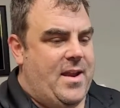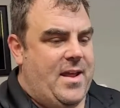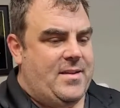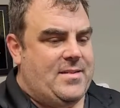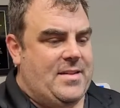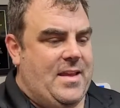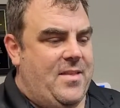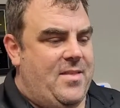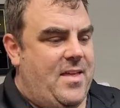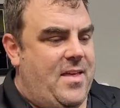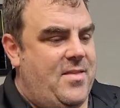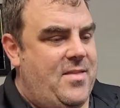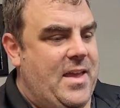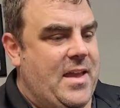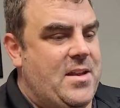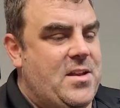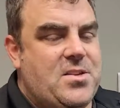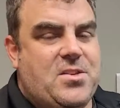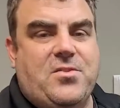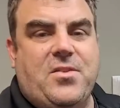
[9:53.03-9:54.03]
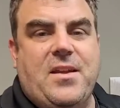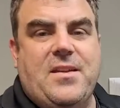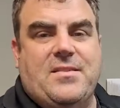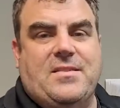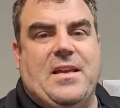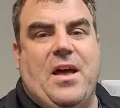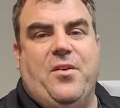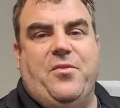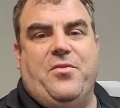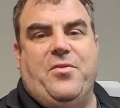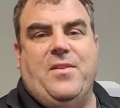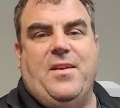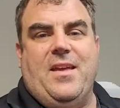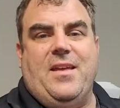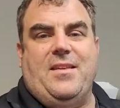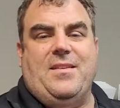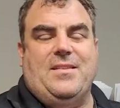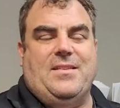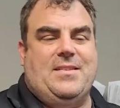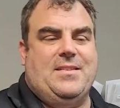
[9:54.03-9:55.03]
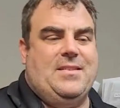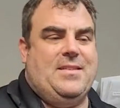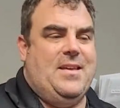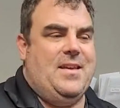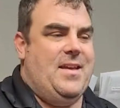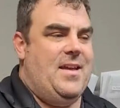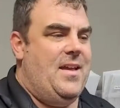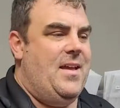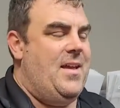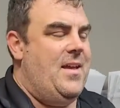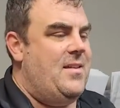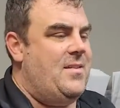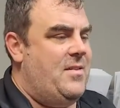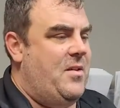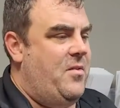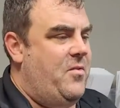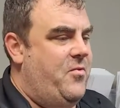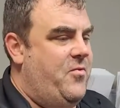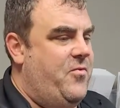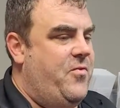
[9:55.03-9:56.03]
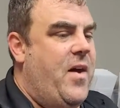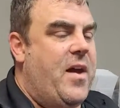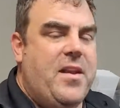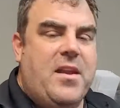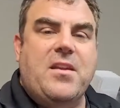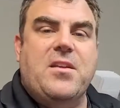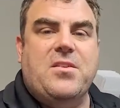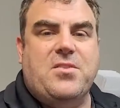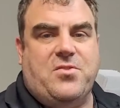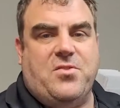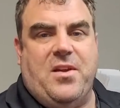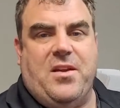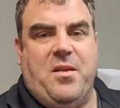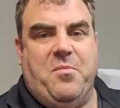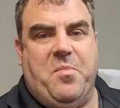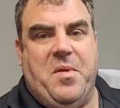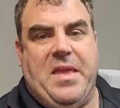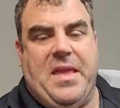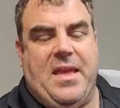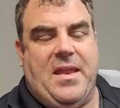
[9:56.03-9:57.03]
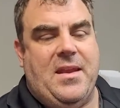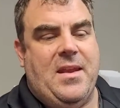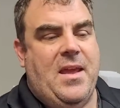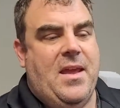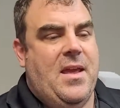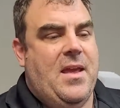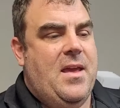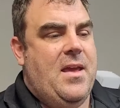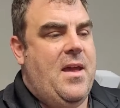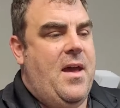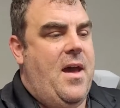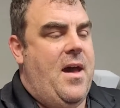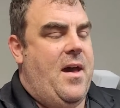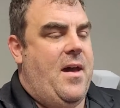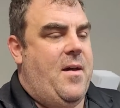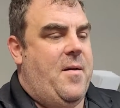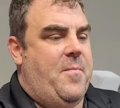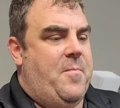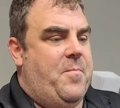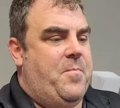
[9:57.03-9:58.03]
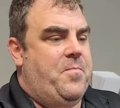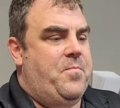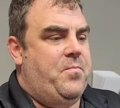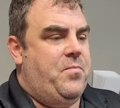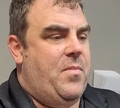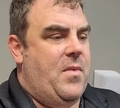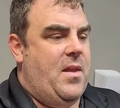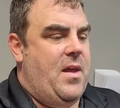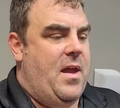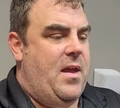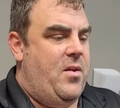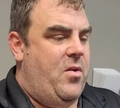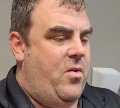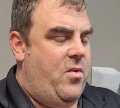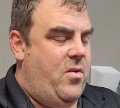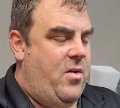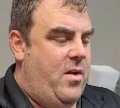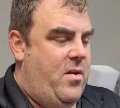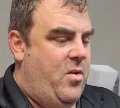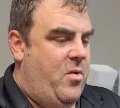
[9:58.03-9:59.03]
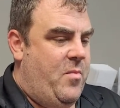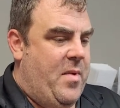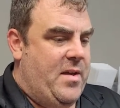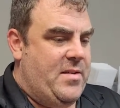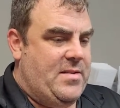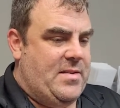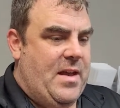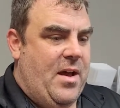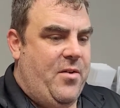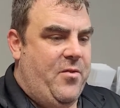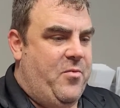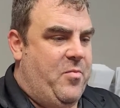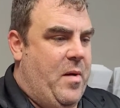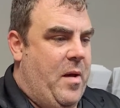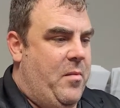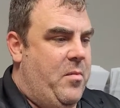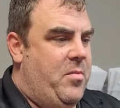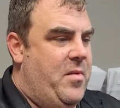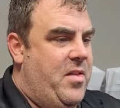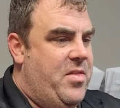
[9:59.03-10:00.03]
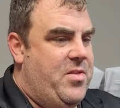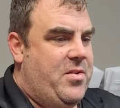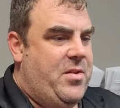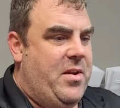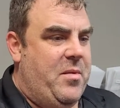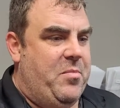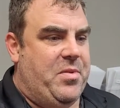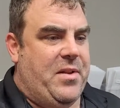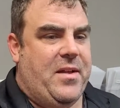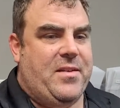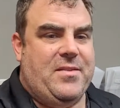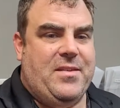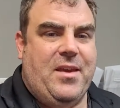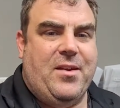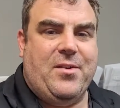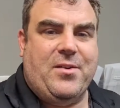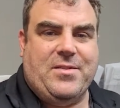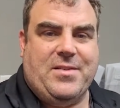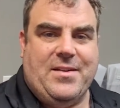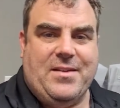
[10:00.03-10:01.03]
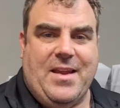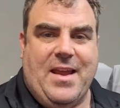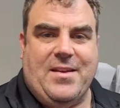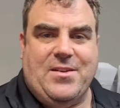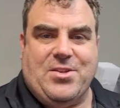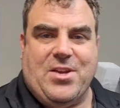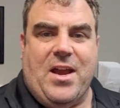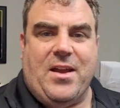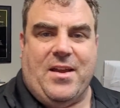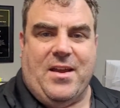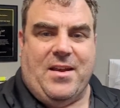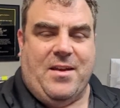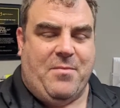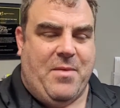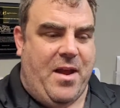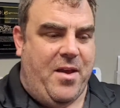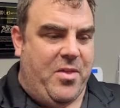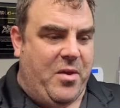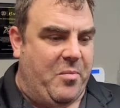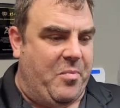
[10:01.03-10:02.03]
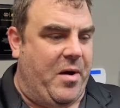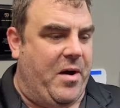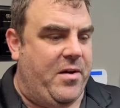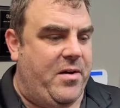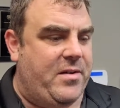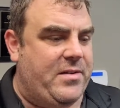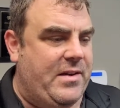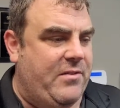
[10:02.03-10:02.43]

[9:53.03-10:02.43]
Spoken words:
I say? The industry itself is a fun industry to be in. I know myself, probably 30 plus years, and Chuck and my other partners,